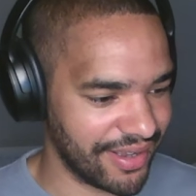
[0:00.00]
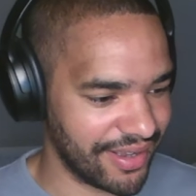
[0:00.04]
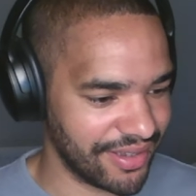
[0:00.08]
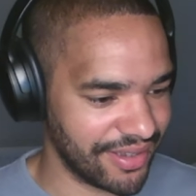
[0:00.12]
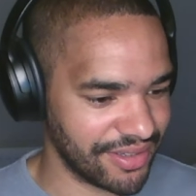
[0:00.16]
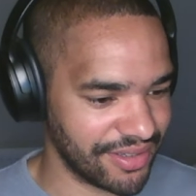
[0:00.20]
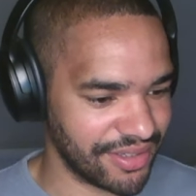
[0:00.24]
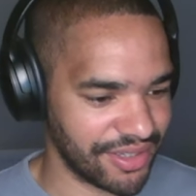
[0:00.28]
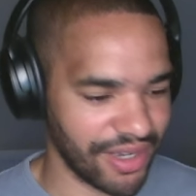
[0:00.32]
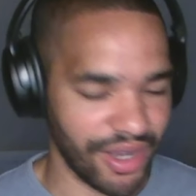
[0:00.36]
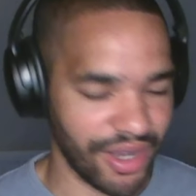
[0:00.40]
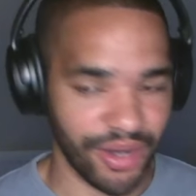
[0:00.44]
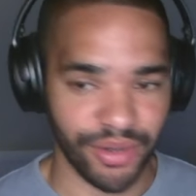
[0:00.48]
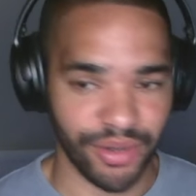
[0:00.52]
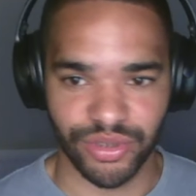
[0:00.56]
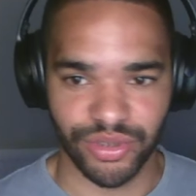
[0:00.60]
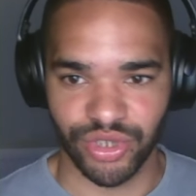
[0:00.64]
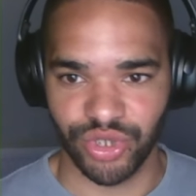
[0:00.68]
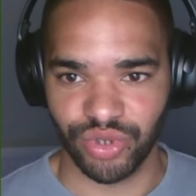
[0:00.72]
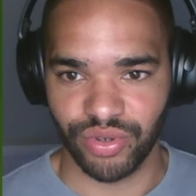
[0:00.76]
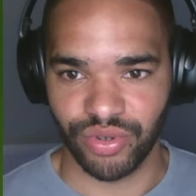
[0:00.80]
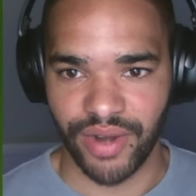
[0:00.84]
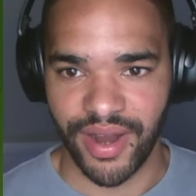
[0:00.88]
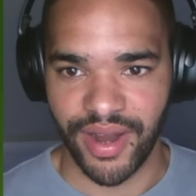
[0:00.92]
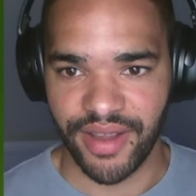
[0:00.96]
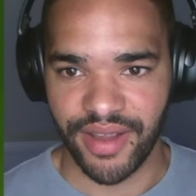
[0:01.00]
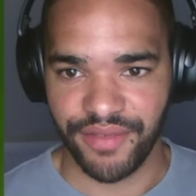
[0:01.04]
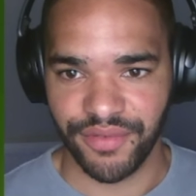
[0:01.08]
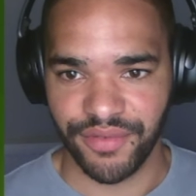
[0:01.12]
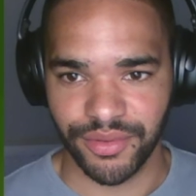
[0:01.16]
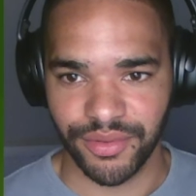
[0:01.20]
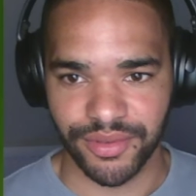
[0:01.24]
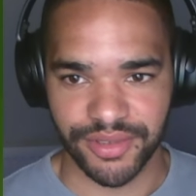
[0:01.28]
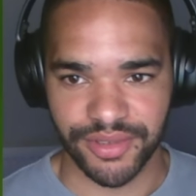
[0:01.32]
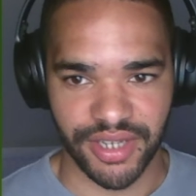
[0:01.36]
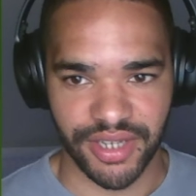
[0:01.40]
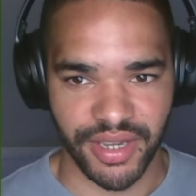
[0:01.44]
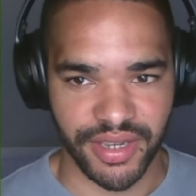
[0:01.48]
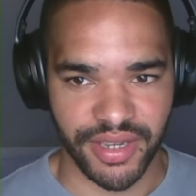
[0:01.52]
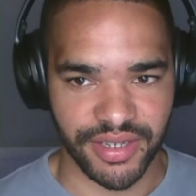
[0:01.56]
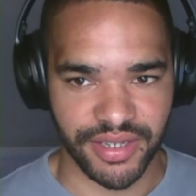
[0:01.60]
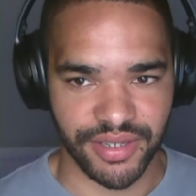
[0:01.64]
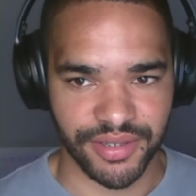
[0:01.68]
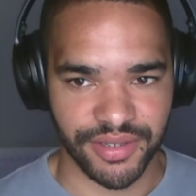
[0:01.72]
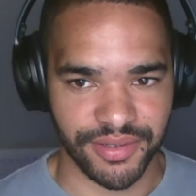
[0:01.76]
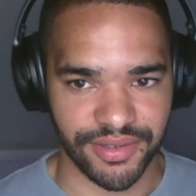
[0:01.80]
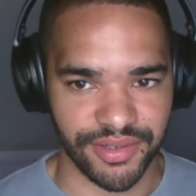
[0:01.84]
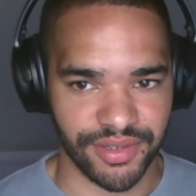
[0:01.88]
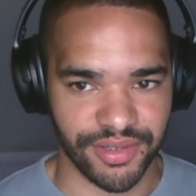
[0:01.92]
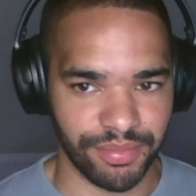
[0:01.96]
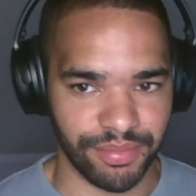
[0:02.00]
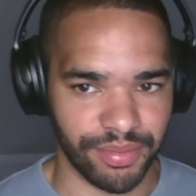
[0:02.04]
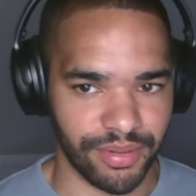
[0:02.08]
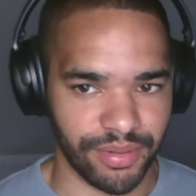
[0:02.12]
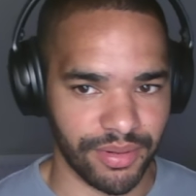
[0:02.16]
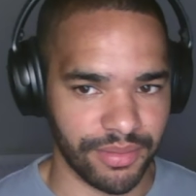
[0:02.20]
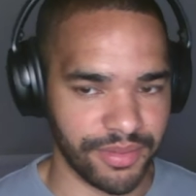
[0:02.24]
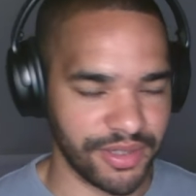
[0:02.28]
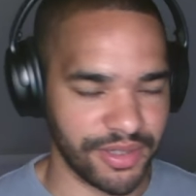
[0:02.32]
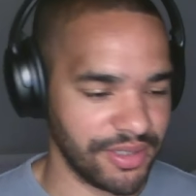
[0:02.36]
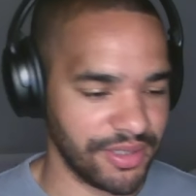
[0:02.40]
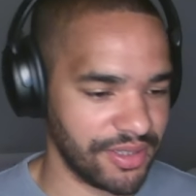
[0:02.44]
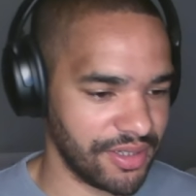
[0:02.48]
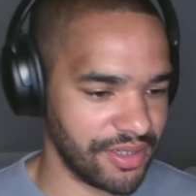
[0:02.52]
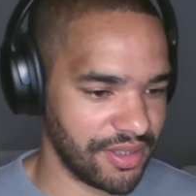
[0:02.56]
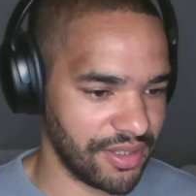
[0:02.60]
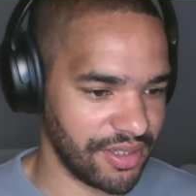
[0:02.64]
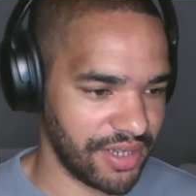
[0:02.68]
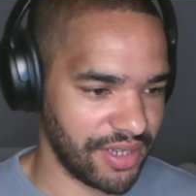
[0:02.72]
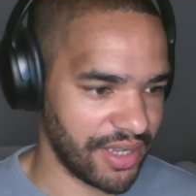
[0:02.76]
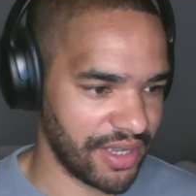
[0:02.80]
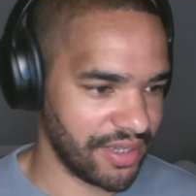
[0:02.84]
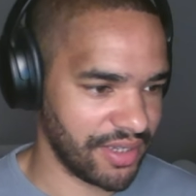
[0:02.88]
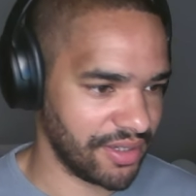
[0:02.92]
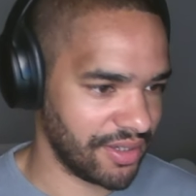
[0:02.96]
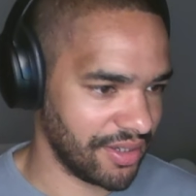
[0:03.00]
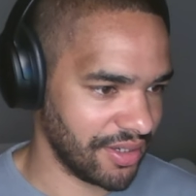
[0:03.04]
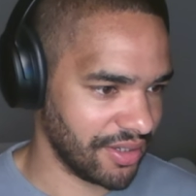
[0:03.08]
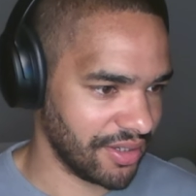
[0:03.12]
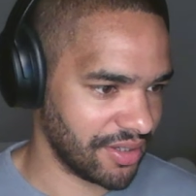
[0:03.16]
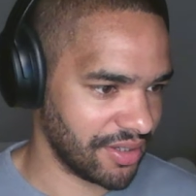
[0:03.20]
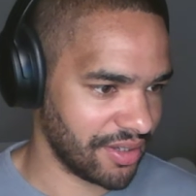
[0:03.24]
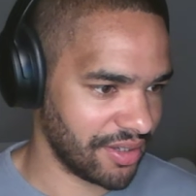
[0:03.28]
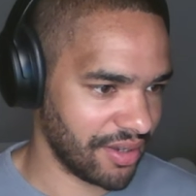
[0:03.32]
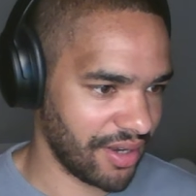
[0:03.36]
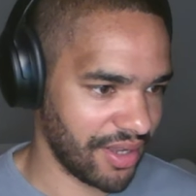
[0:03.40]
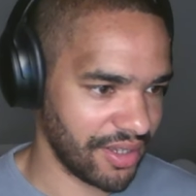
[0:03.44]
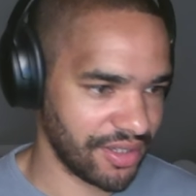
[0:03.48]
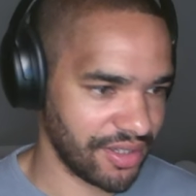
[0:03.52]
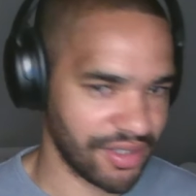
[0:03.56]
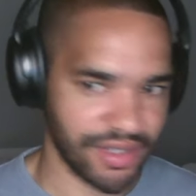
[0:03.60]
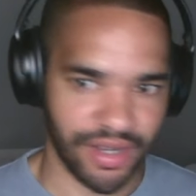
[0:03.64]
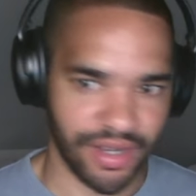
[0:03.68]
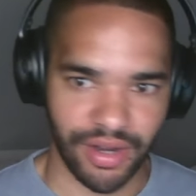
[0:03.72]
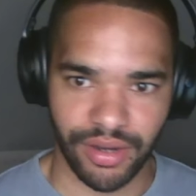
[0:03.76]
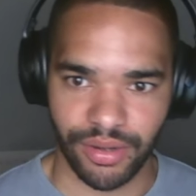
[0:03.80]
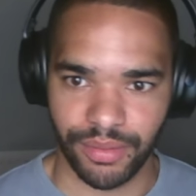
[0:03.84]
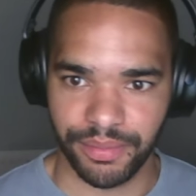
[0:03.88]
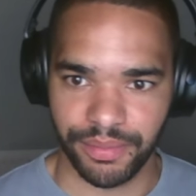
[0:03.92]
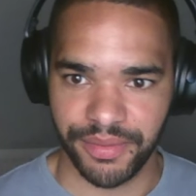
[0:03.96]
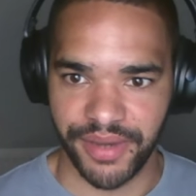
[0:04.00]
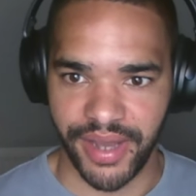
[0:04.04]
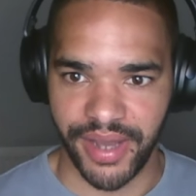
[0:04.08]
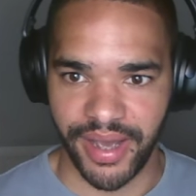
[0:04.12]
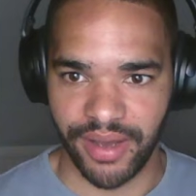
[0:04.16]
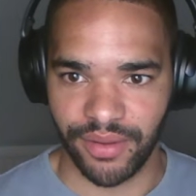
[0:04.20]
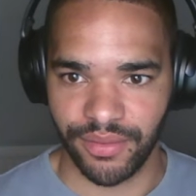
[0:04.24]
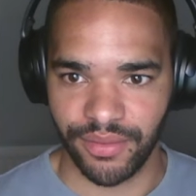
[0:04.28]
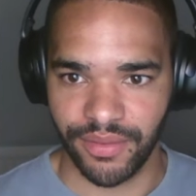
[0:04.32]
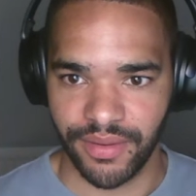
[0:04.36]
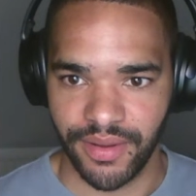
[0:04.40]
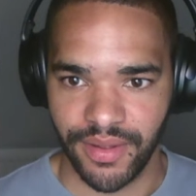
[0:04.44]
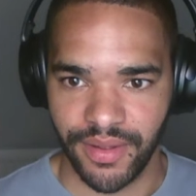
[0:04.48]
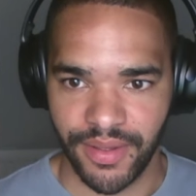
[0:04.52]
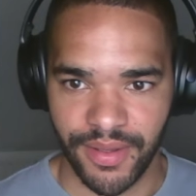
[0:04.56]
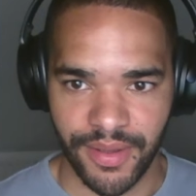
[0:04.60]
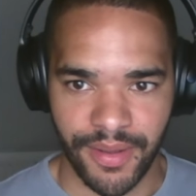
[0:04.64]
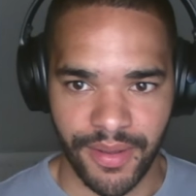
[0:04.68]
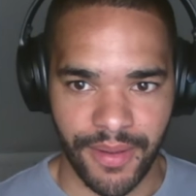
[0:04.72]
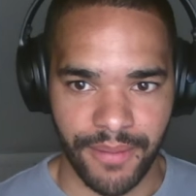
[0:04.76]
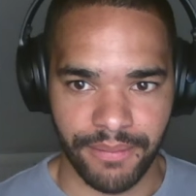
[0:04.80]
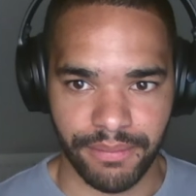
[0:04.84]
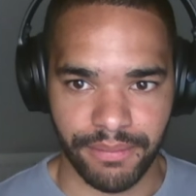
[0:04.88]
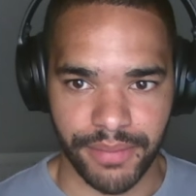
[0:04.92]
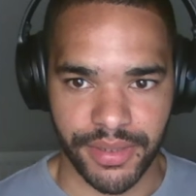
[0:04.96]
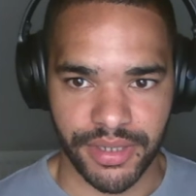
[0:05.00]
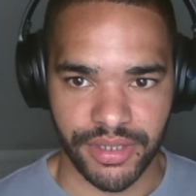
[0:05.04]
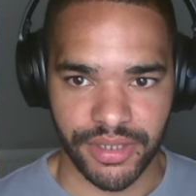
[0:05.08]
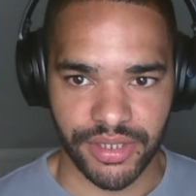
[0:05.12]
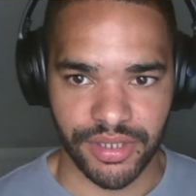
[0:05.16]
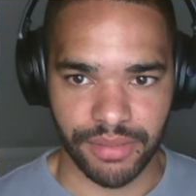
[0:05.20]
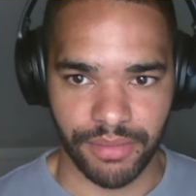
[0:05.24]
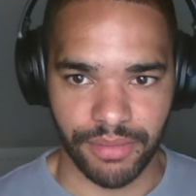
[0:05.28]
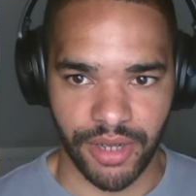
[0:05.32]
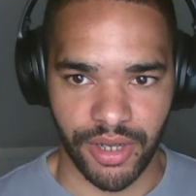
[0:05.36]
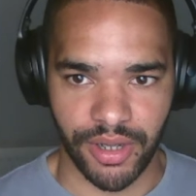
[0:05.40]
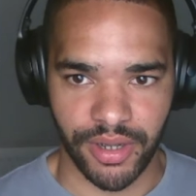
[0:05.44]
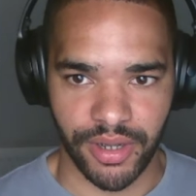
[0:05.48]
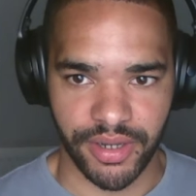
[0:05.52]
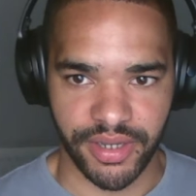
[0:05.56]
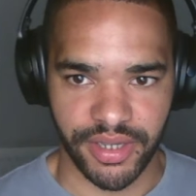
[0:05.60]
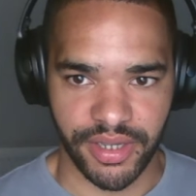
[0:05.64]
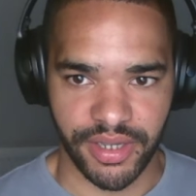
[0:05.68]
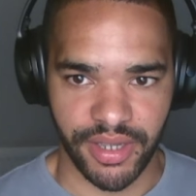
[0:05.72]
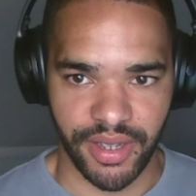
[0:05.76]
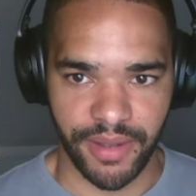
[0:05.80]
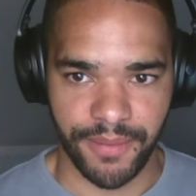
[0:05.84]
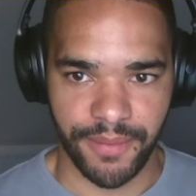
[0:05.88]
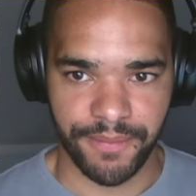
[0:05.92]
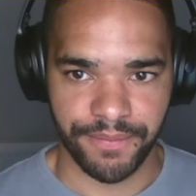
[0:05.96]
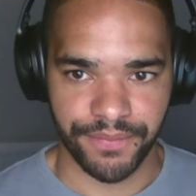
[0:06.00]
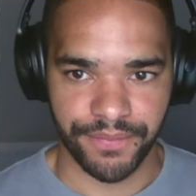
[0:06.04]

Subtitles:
So driver will take us probably into the daisies. So let's club down. Be smart here.